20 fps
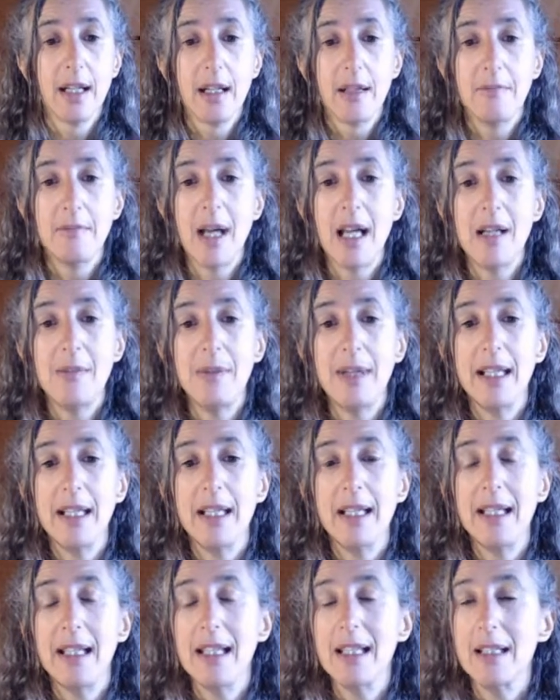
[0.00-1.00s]

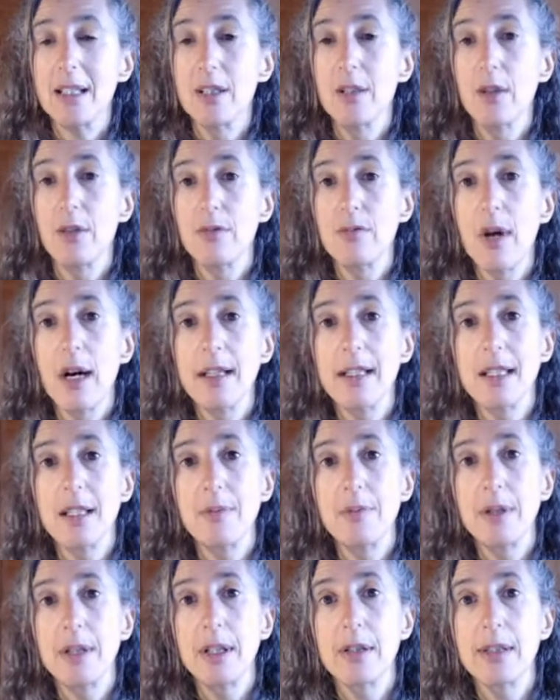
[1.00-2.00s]
Maybe it's not right to
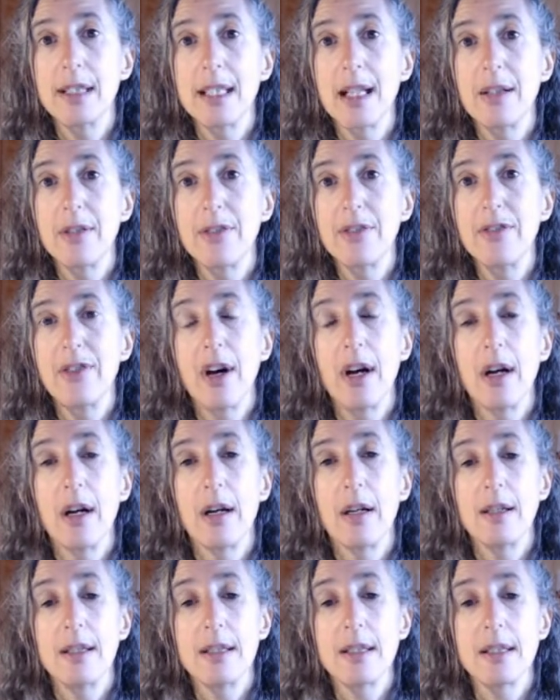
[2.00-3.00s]
put yourself
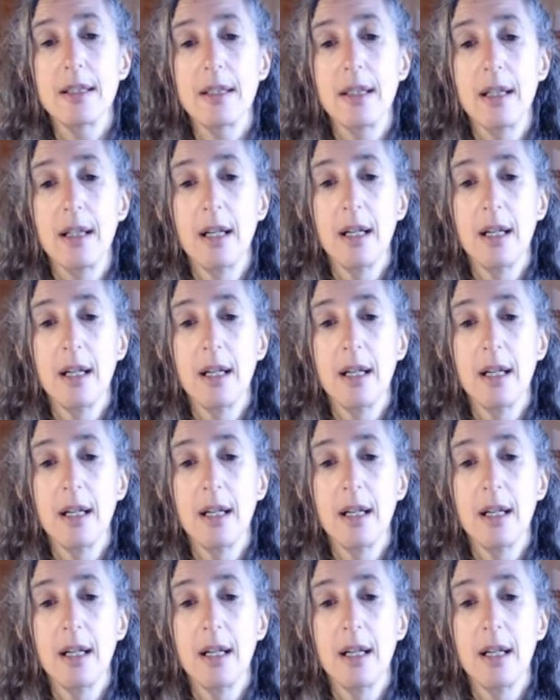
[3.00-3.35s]
first.